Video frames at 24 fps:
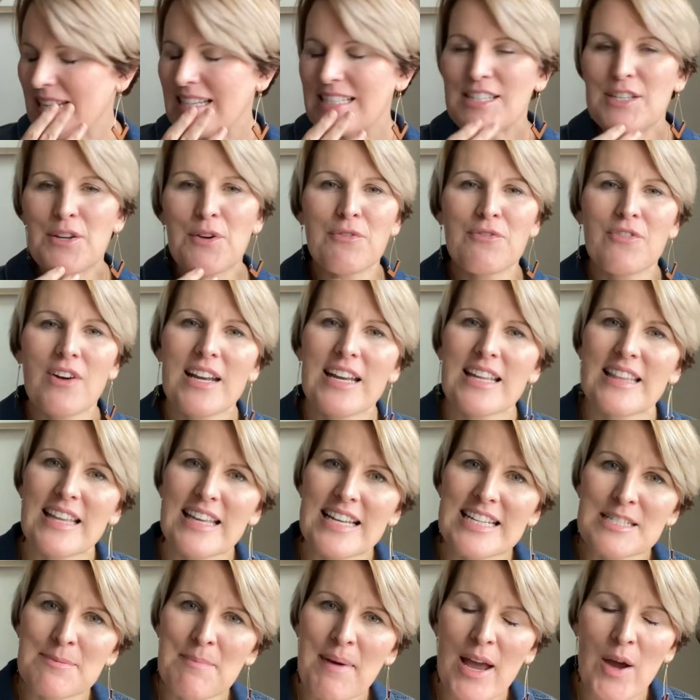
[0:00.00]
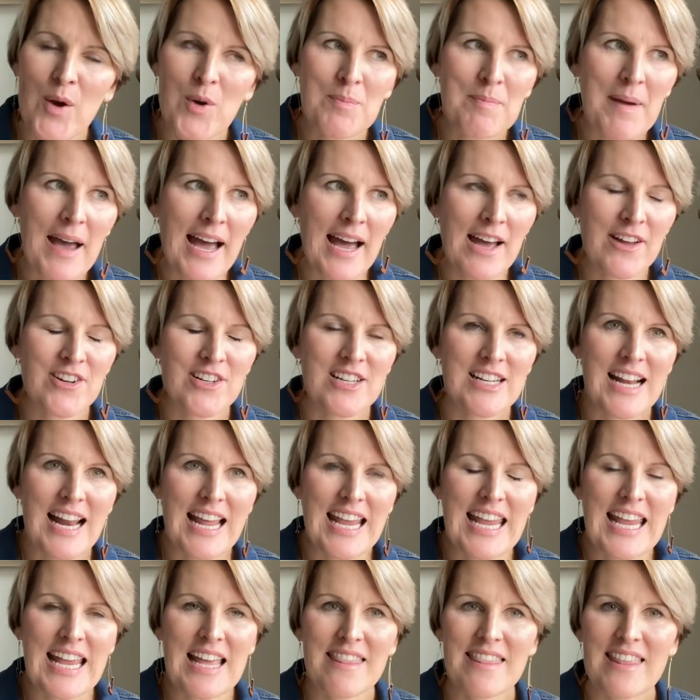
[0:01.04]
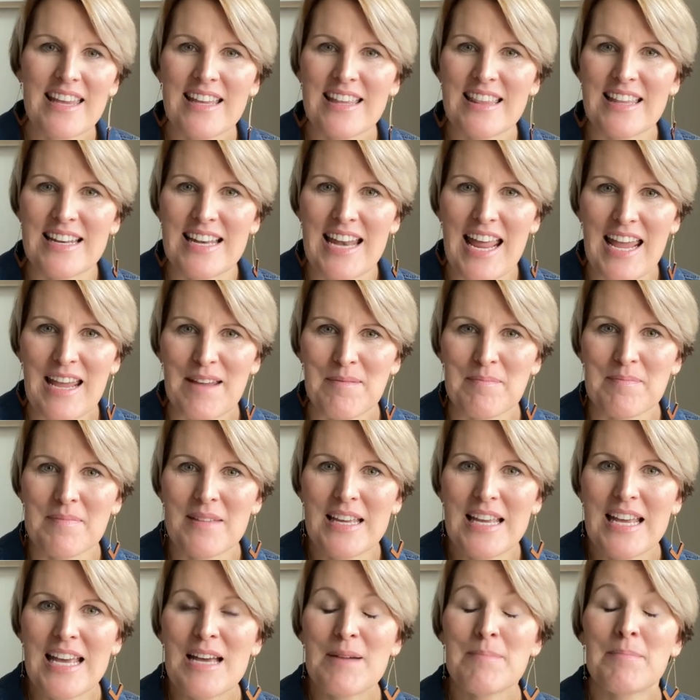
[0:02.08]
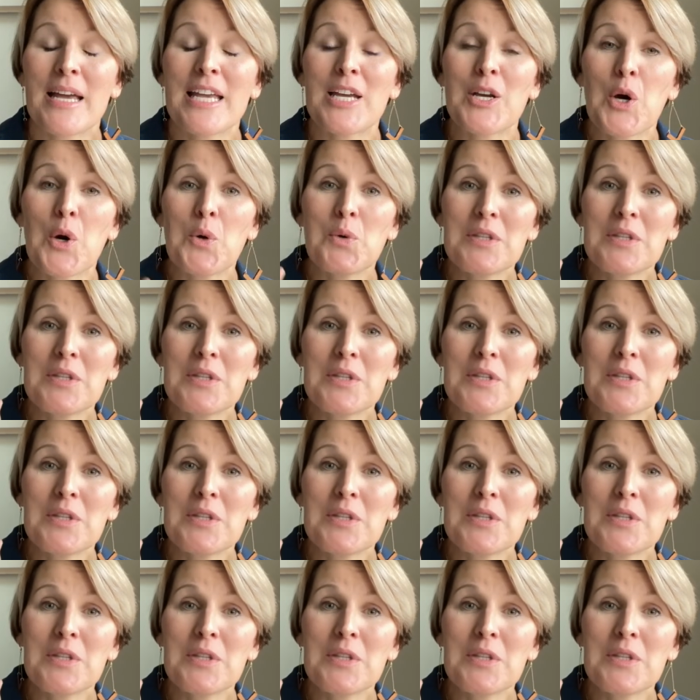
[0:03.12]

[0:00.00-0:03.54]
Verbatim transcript: it's so funny that it's my own pattern and I can't think of the name. My Go